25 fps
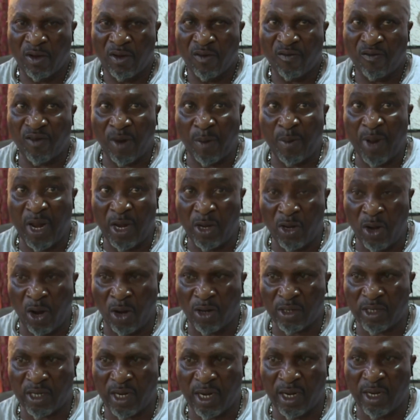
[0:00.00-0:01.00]
from a
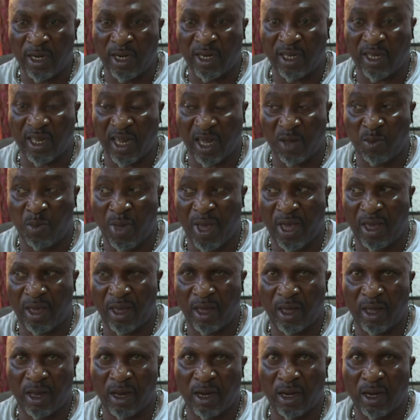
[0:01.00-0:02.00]
nurse in the sick bay.
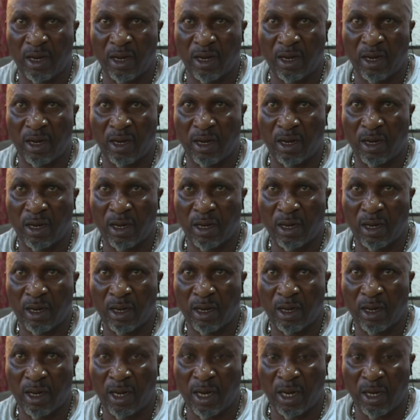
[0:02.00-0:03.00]

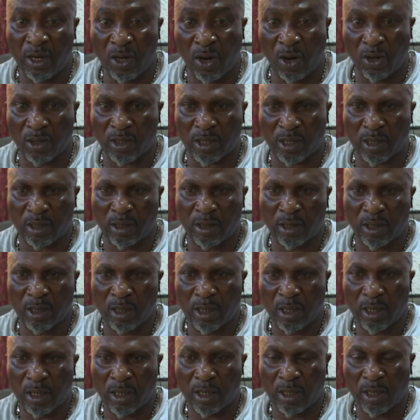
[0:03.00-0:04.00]
A nurse,
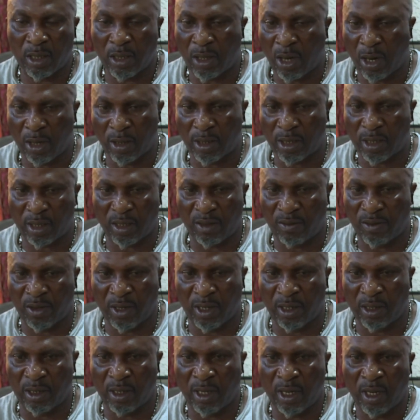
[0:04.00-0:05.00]
not a
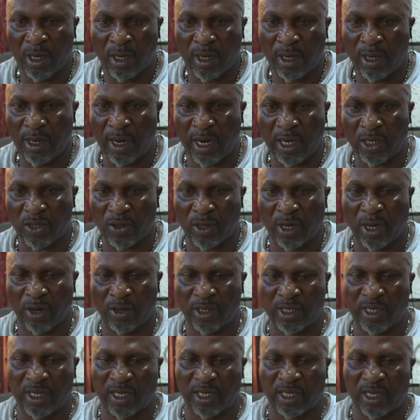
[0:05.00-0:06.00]
lecturer
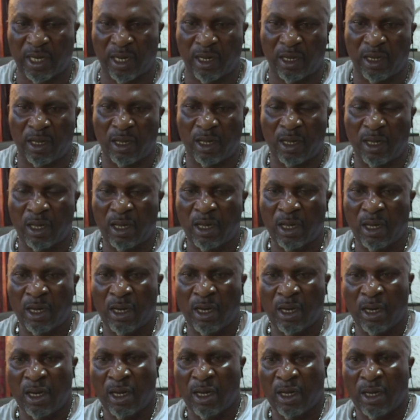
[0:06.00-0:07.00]
or teacher.
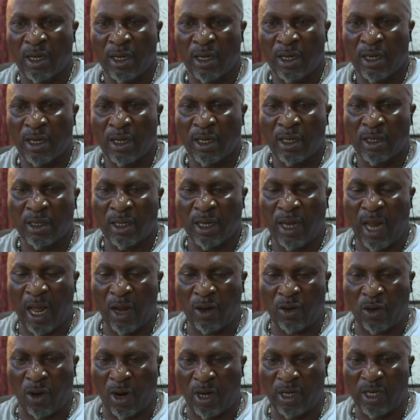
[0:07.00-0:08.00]
She now
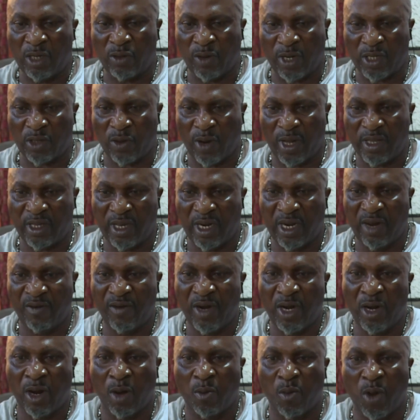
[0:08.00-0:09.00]
called, it was towards the
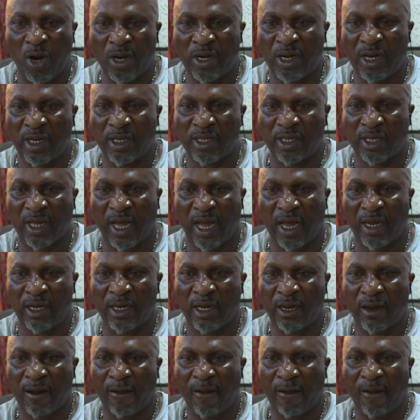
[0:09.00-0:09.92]
evening on Monday, said,